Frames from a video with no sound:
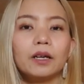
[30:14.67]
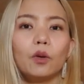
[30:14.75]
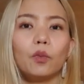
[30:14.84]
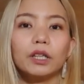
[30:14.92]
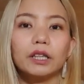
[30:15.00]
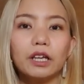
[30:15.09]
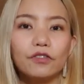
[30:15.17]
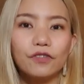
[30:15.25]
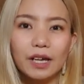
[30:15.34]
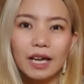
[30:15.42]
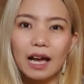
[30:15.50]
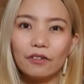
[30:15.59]
What if
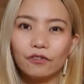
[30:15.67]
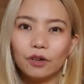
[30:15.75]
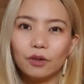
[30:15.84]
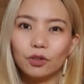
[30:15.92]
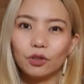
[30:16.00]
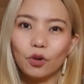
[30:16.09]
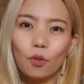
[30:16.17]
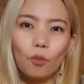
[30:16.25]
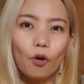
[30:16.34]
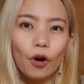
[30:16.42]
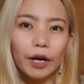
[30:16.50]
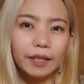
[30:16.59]
I have, you know,
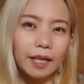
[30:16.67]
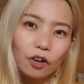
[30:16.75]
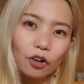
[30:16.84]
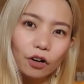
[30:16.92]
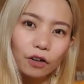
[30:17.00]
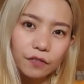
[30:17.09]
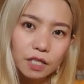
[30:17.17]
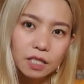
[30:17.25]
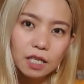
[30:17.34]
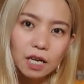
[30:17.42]
more day offs?